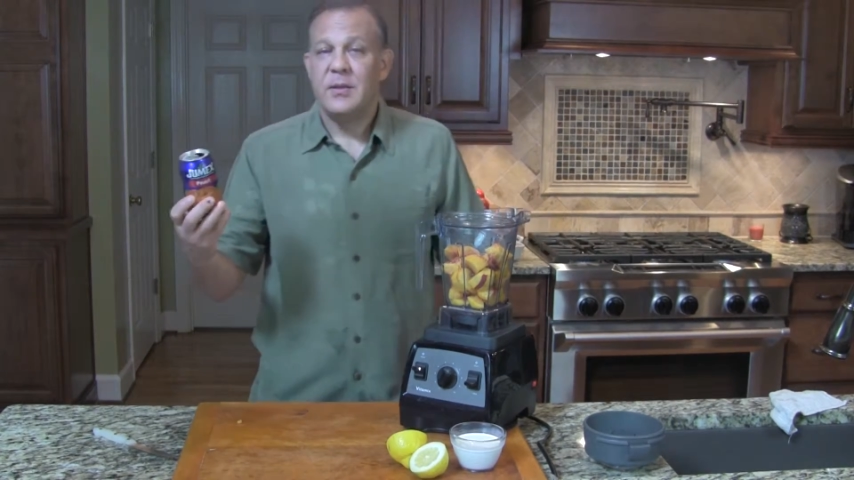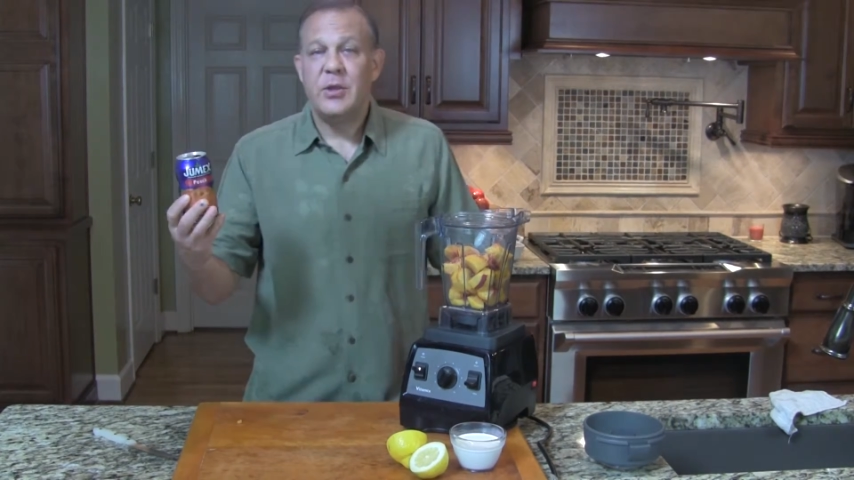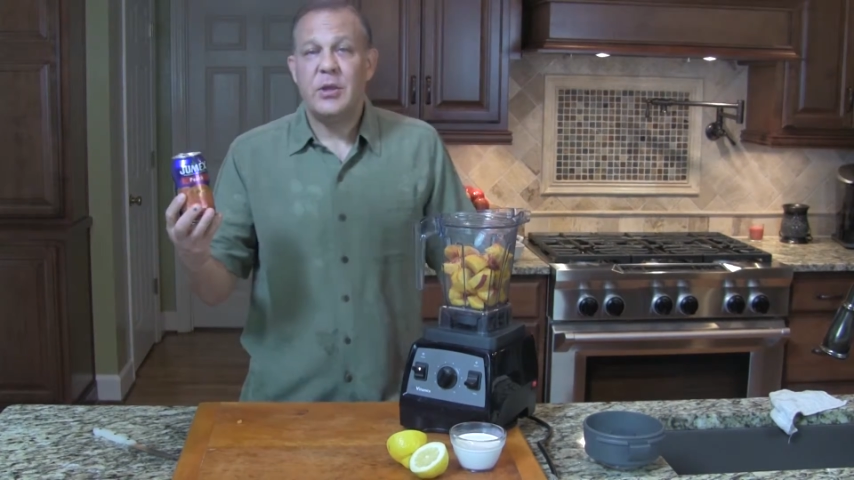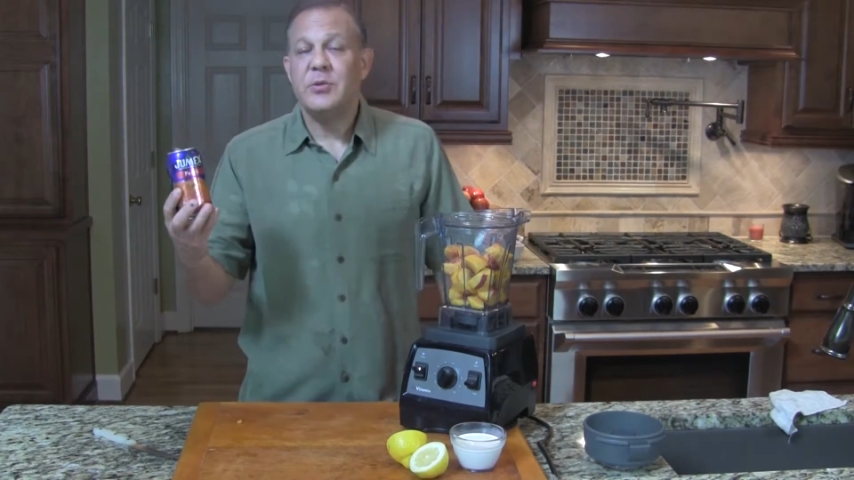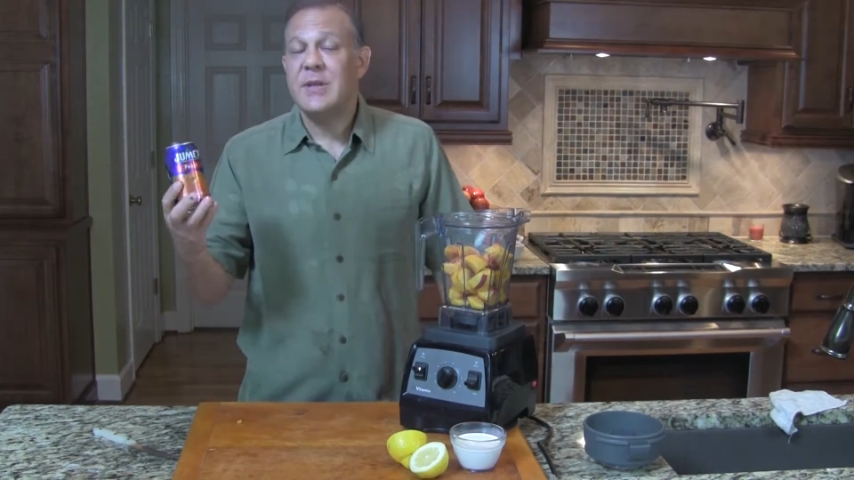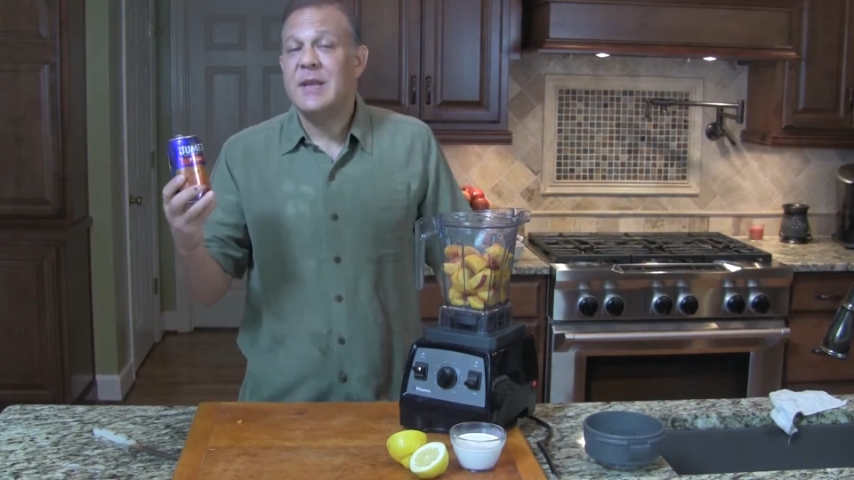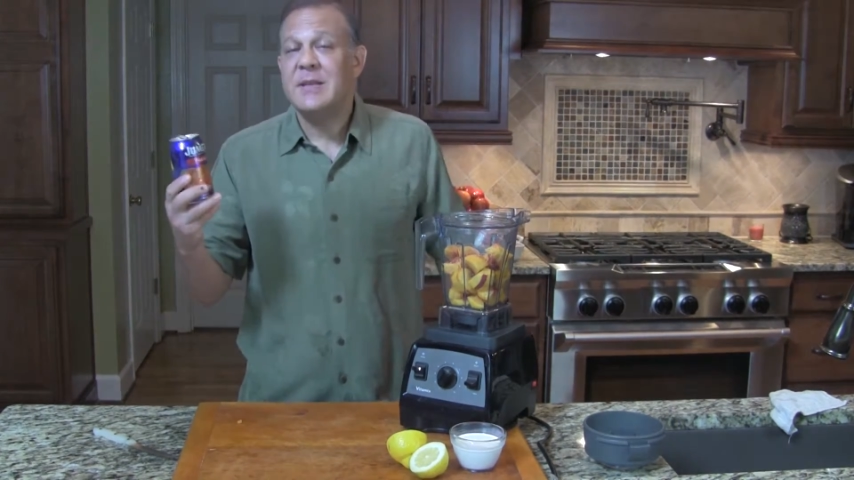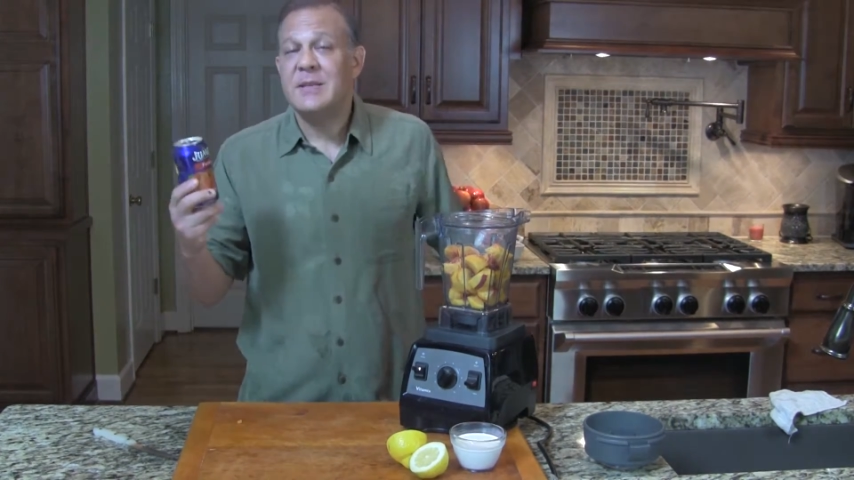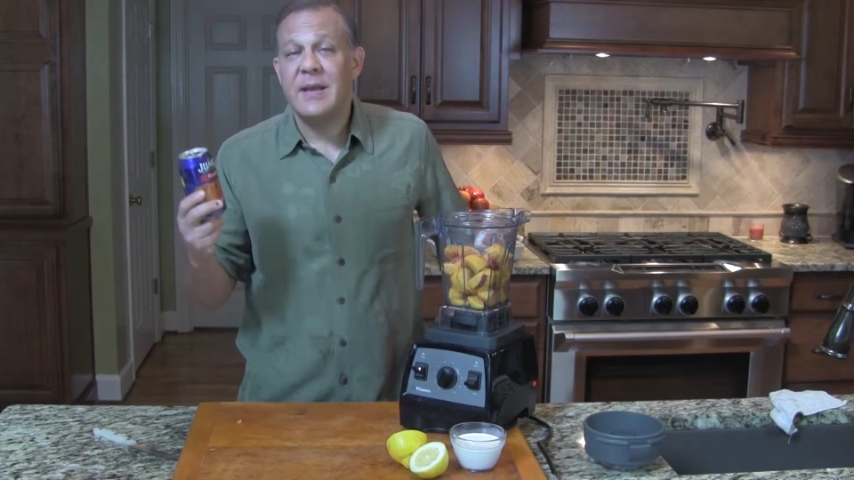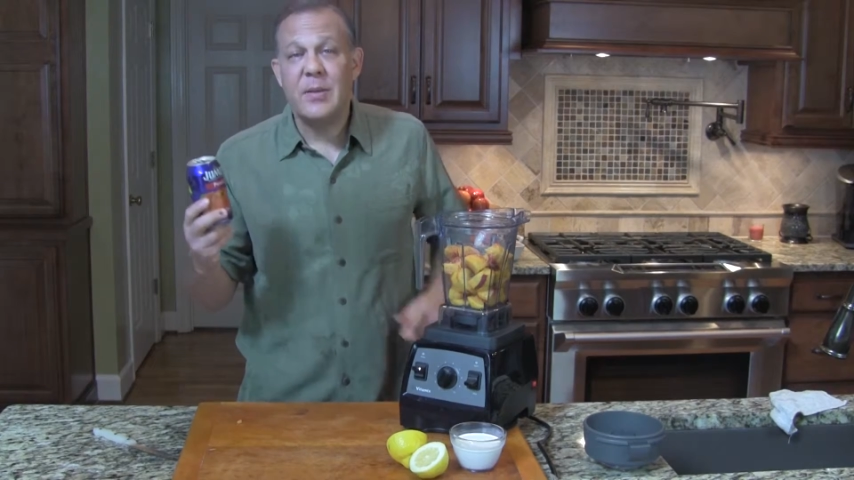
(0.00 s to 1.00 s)
You can use
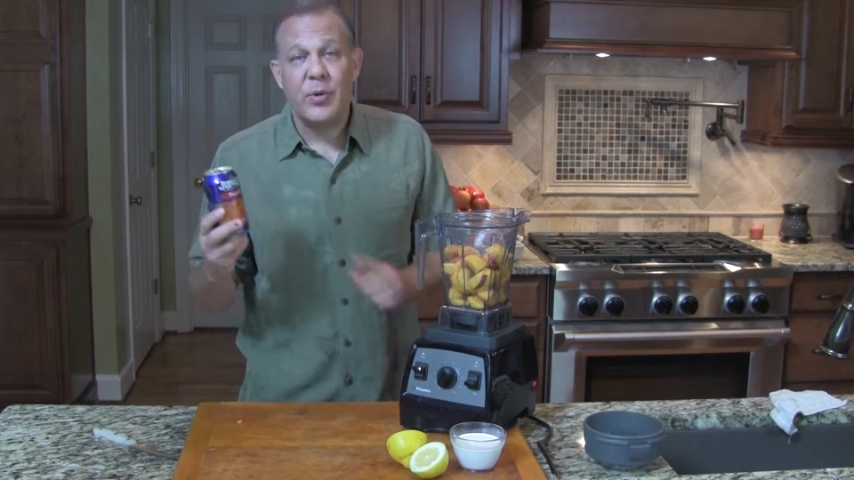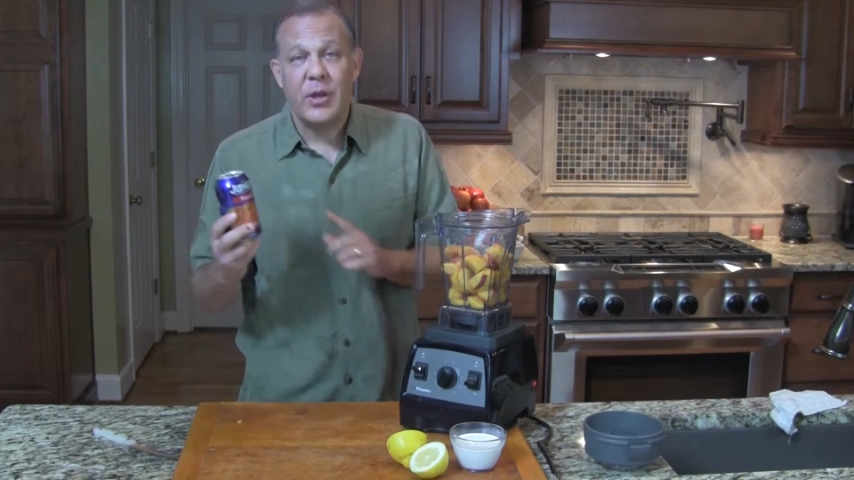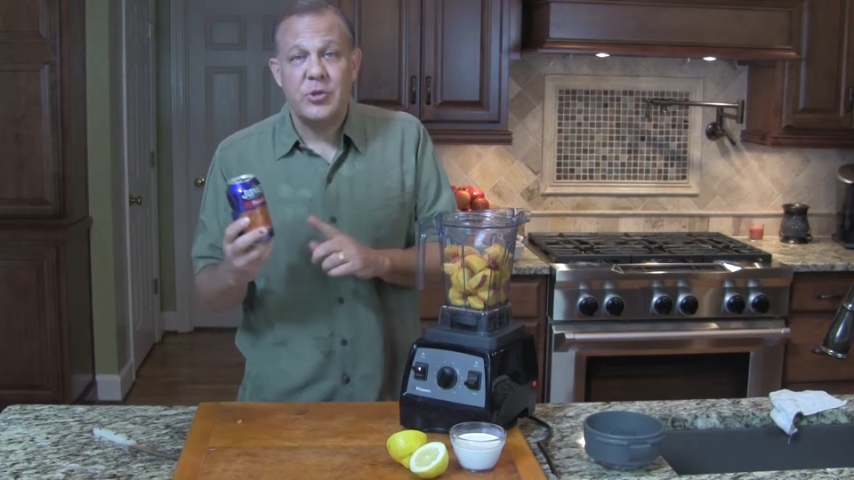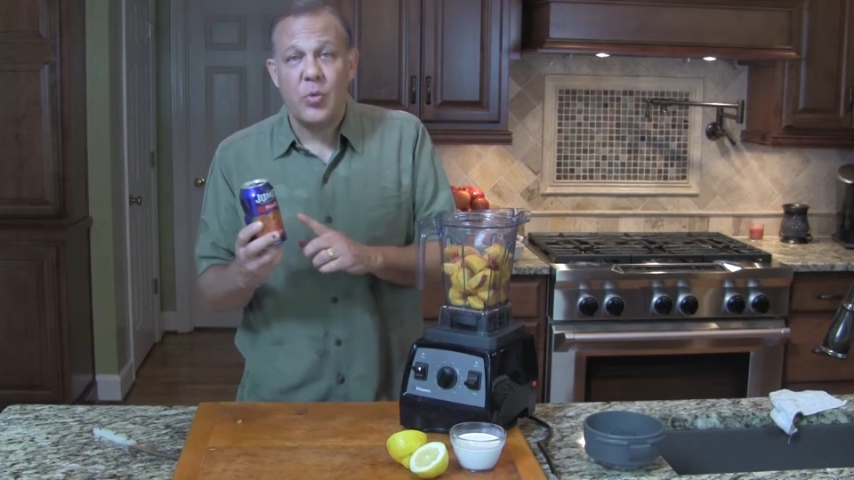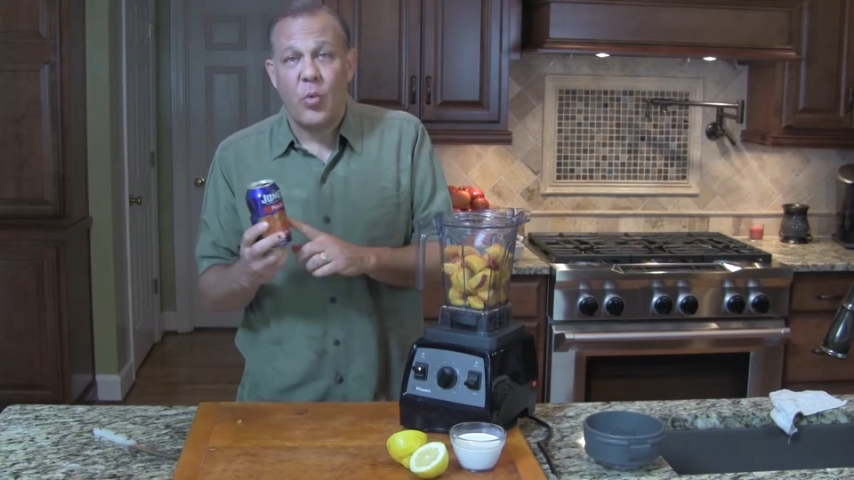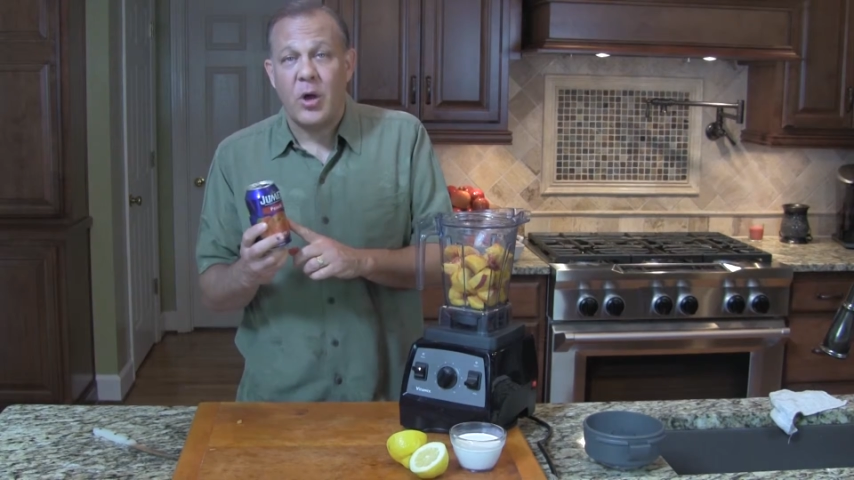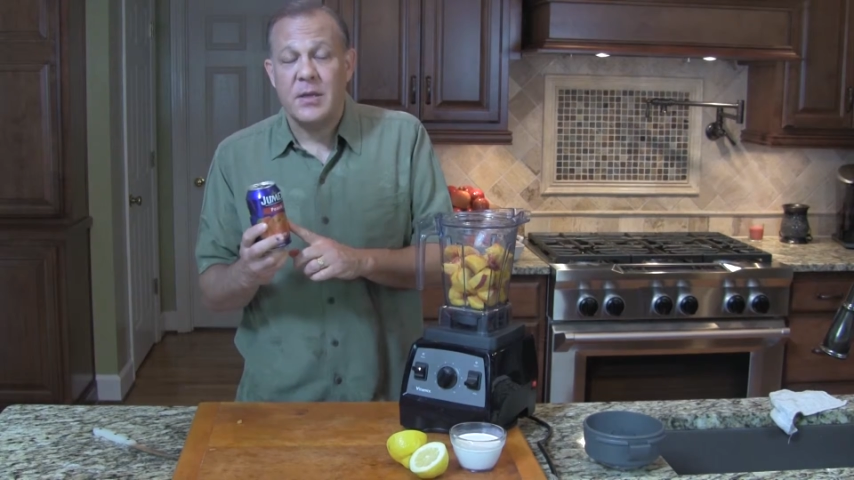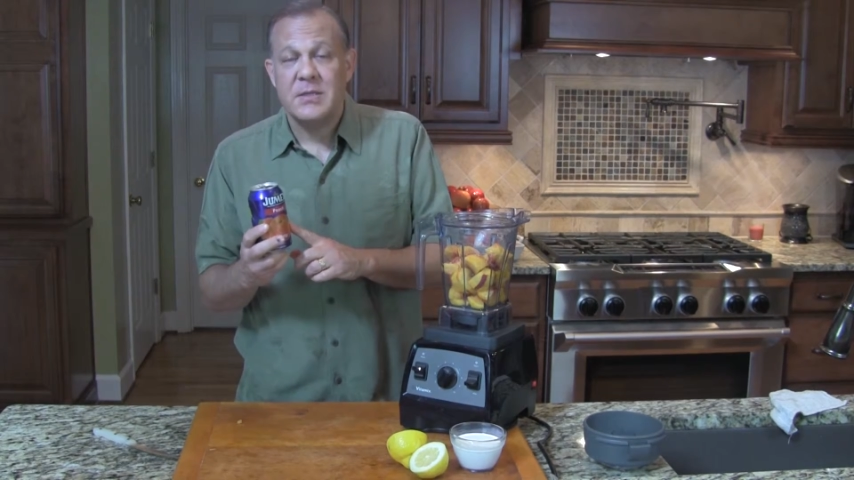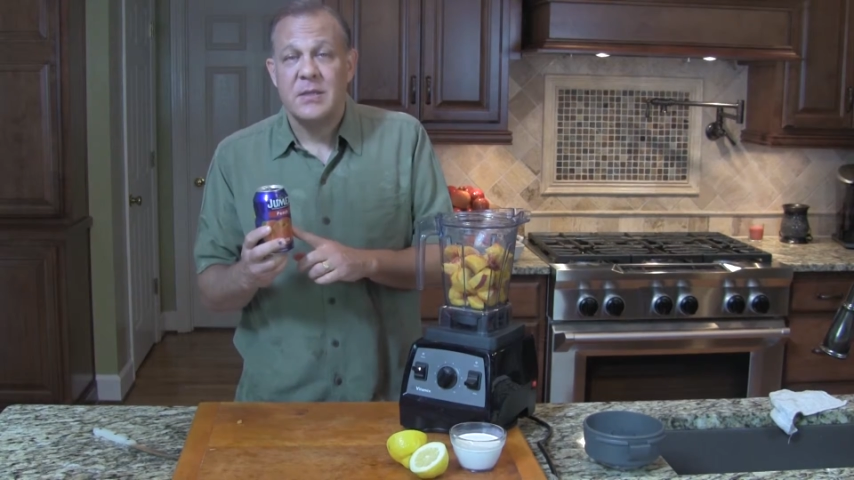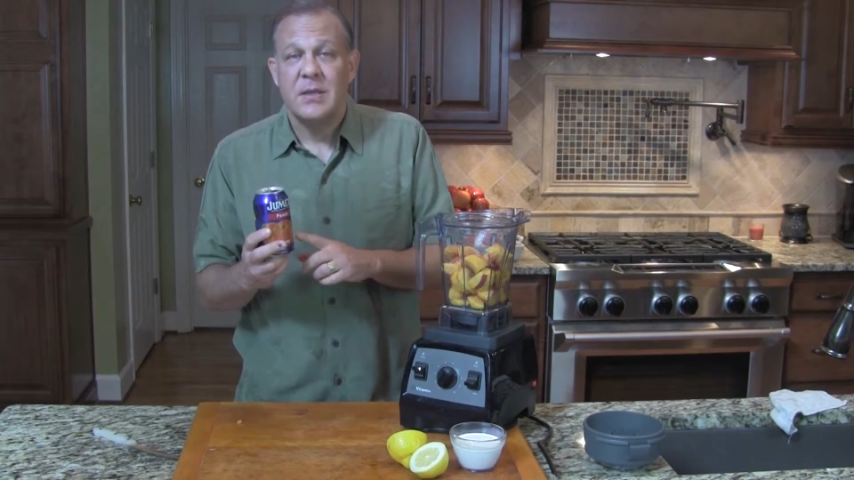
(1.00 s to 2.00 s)
any brand you
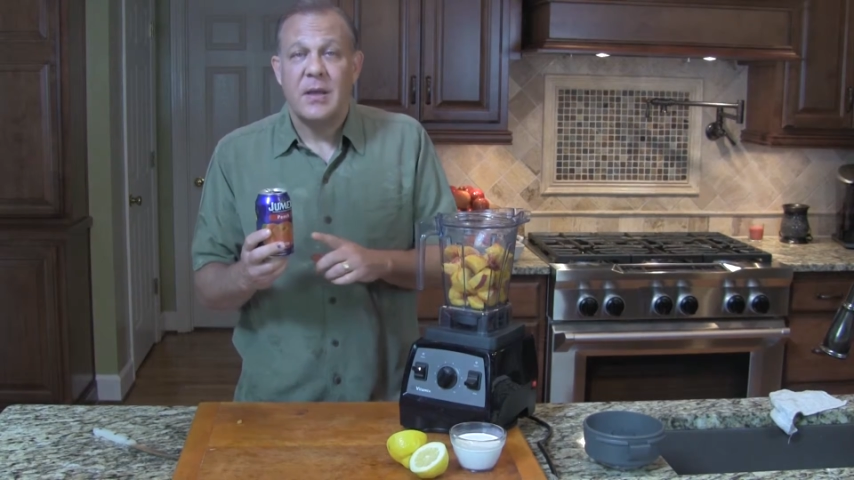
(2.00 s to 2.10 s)
want.